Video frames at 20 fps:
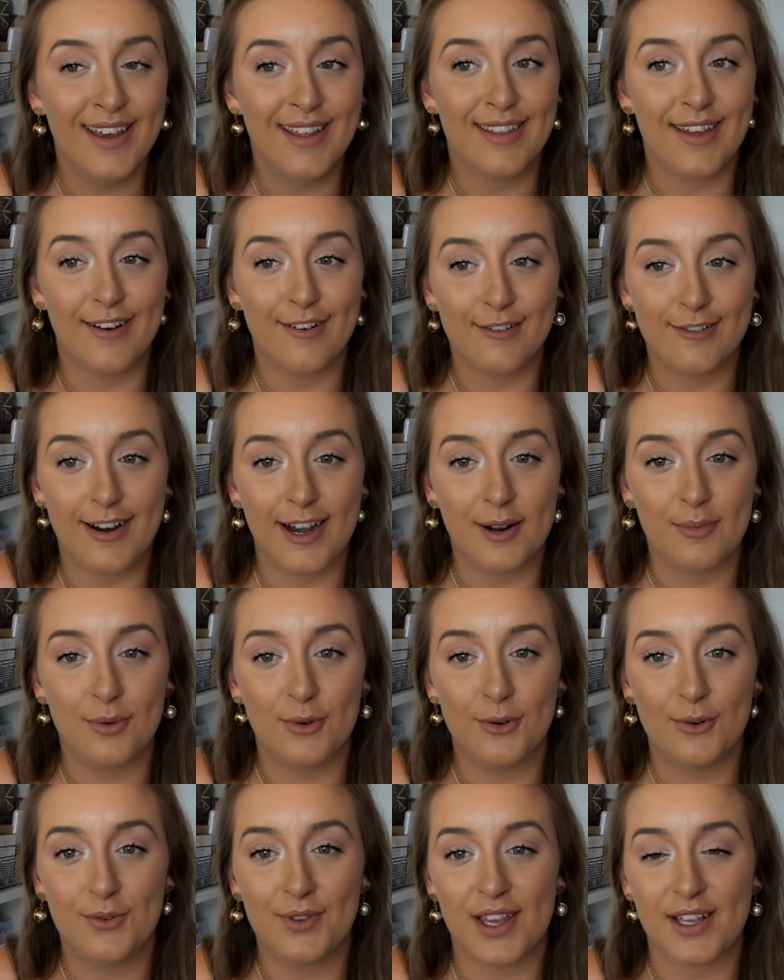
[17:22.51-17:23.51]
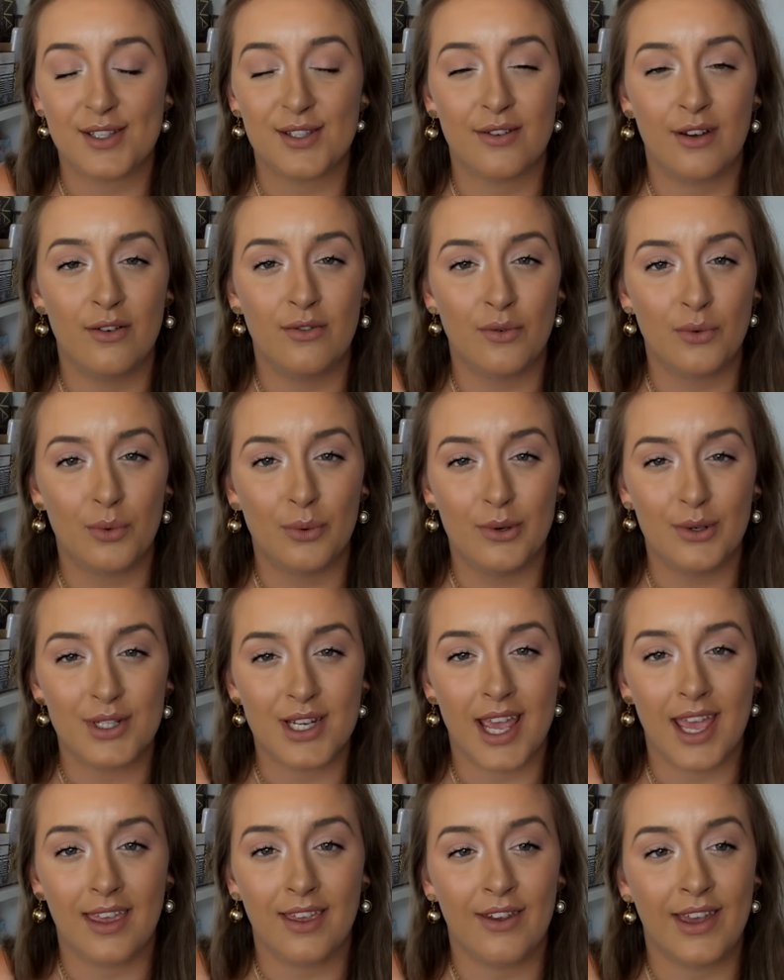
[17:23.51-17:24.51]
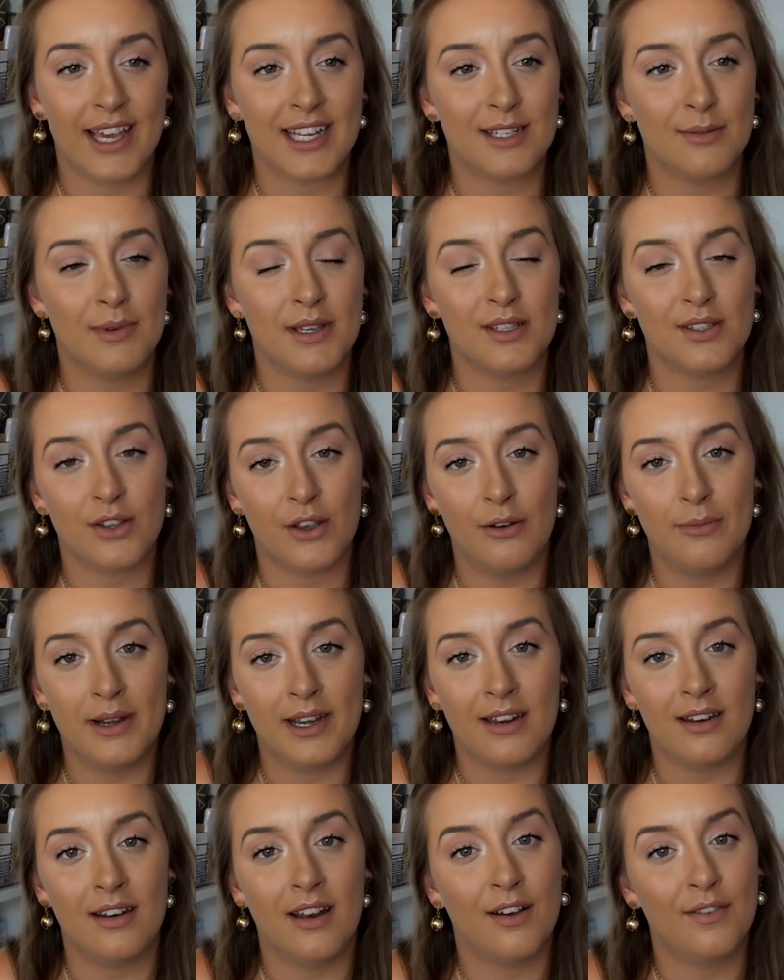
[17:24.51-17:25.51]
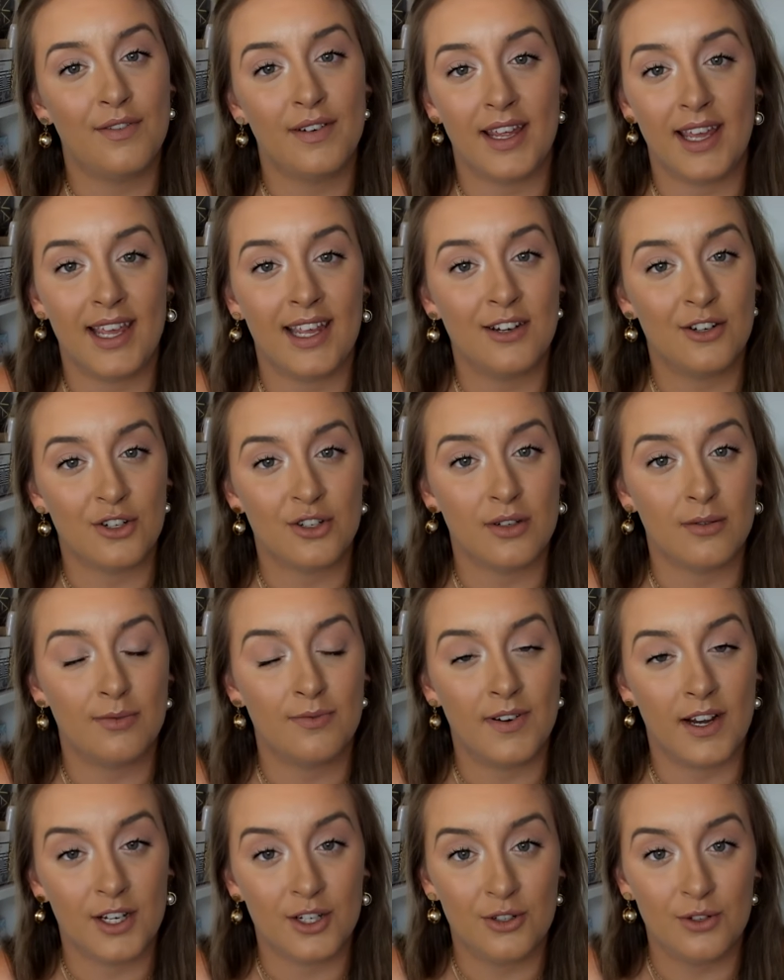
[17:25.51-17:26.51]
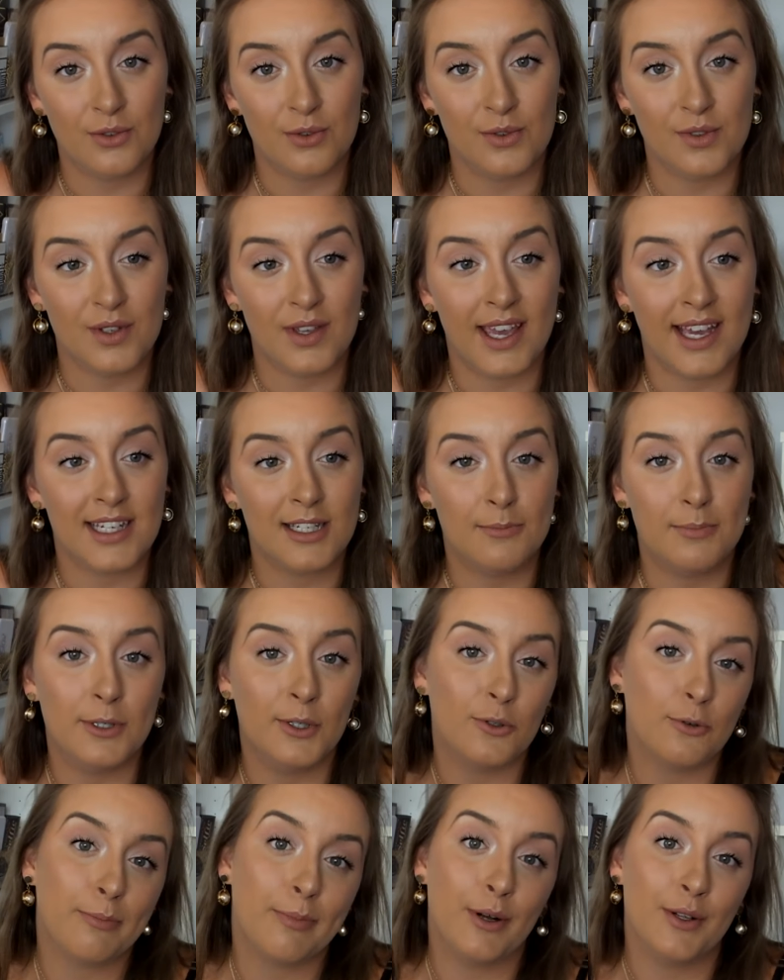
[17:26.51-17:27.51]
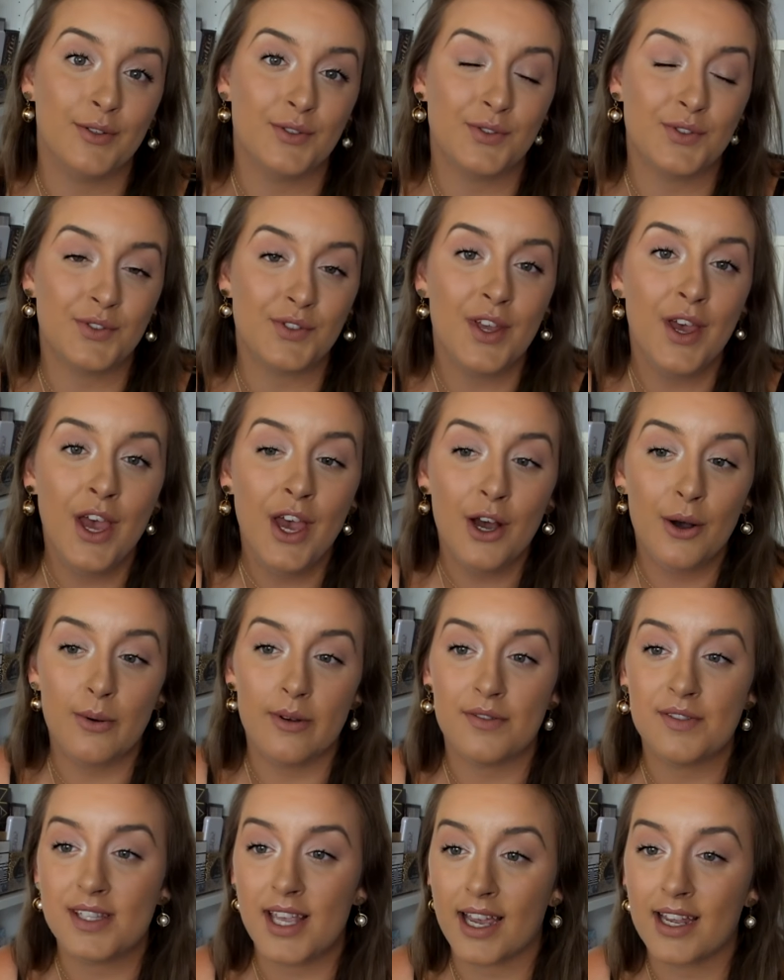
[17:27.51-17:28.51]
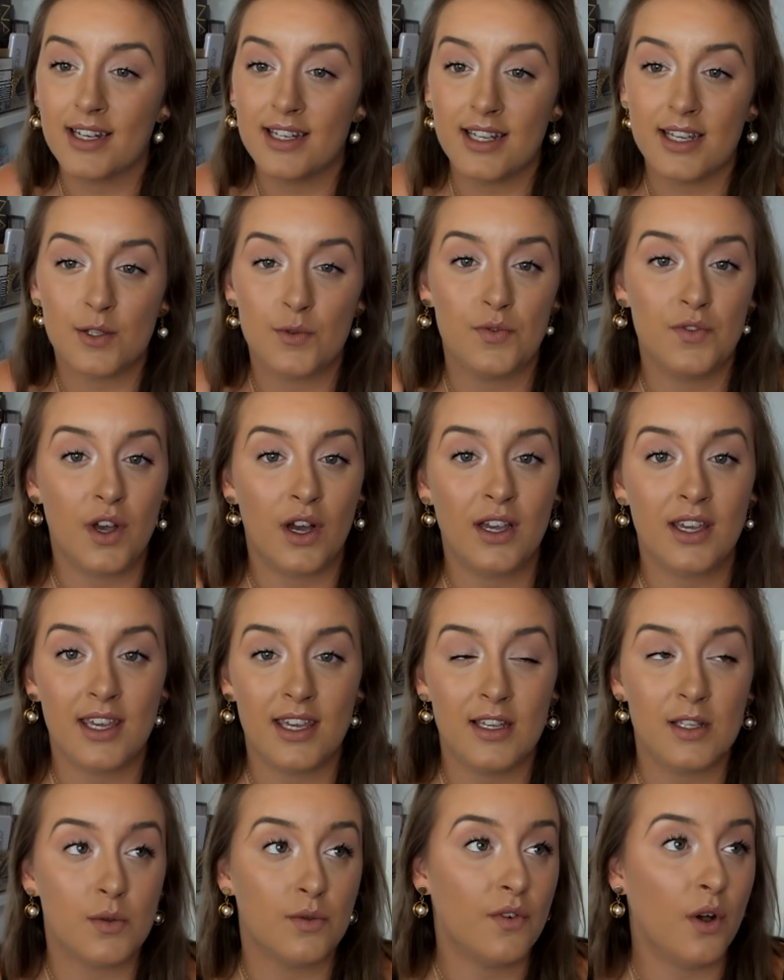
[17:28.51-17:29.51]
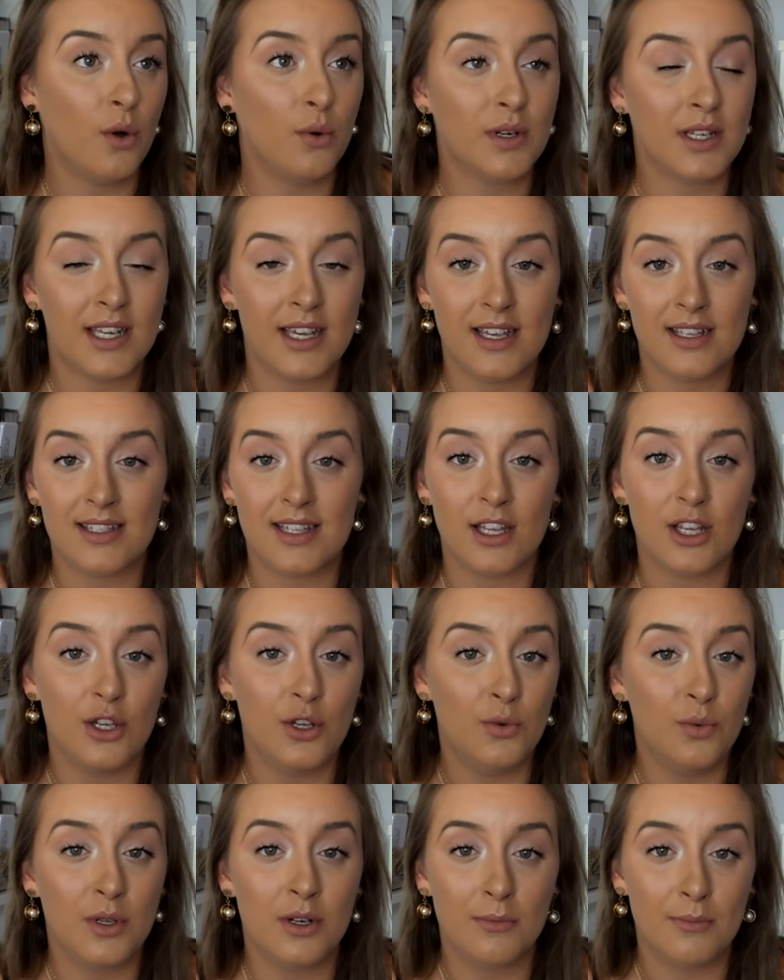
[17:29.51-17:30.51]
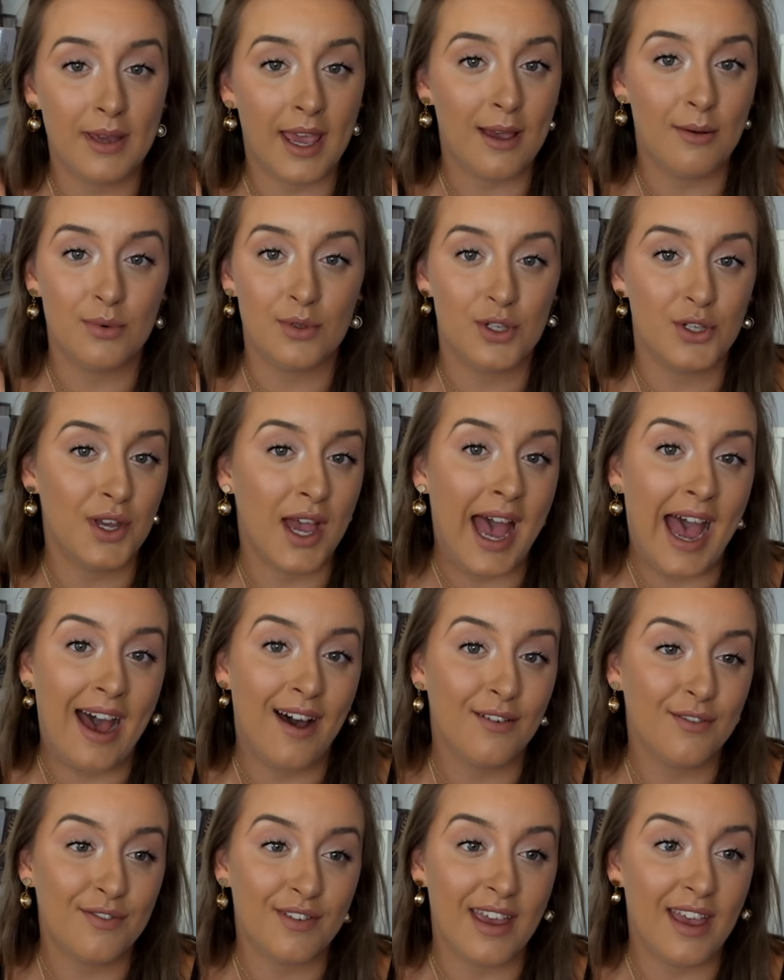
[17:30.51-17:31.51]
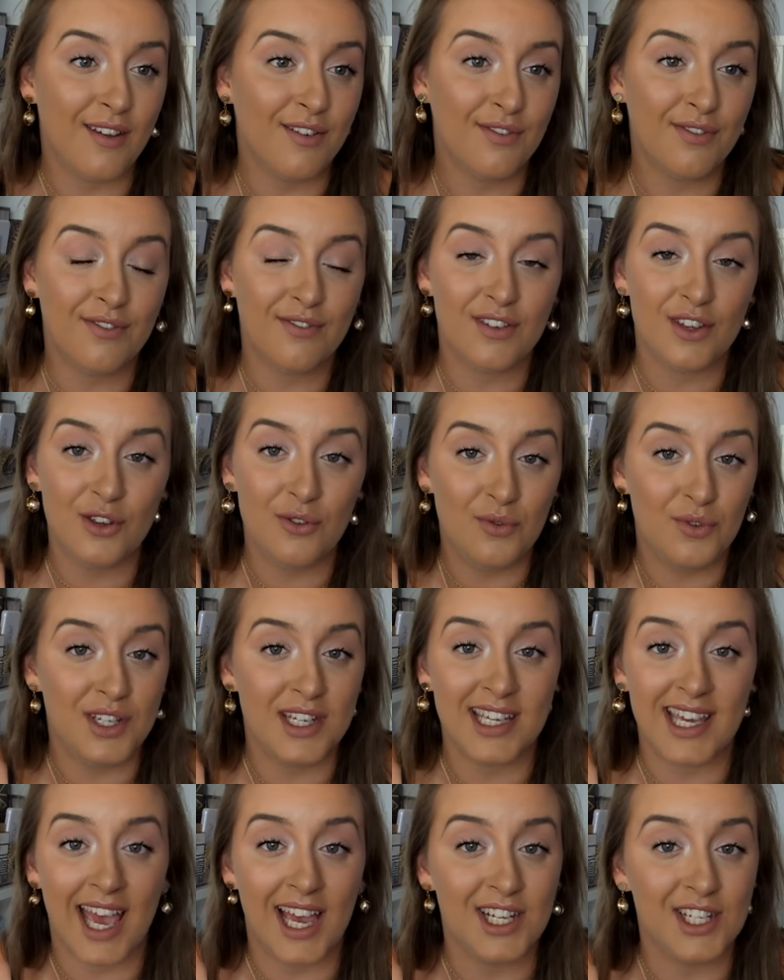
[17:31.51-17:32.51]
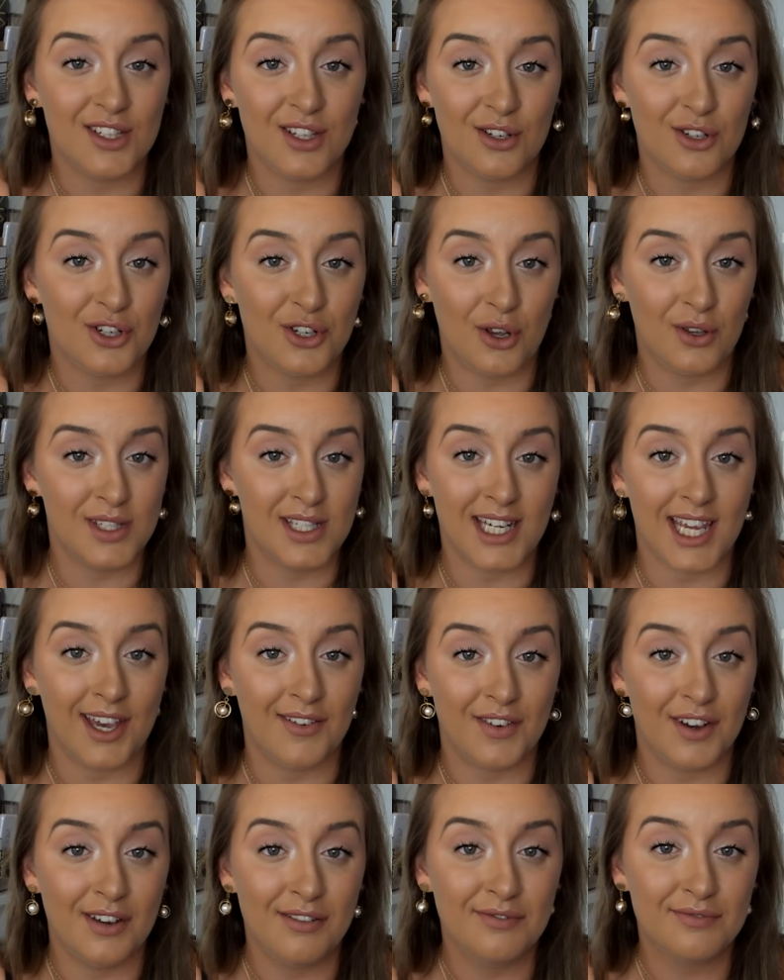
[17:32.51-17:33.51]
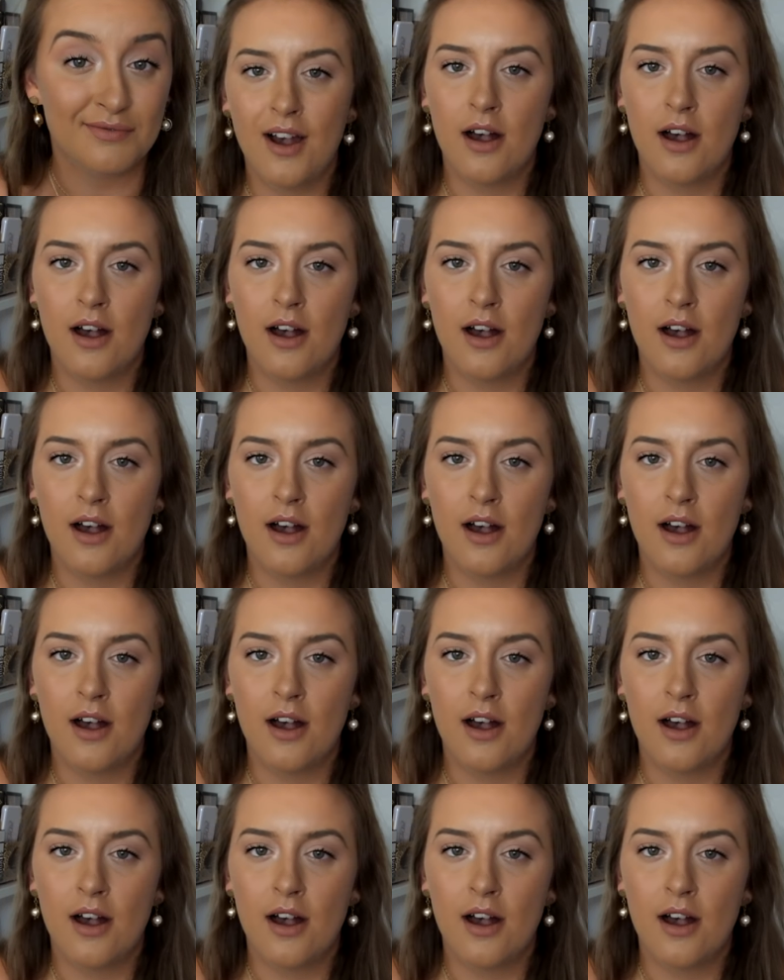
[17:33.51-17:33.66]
They're incredible. They're so rewarding. You get to meet so many lovely industry professionals. You get to build bonds with second years, with young years, with old years that you wouldn't be able to have if you didn't get into those shows together.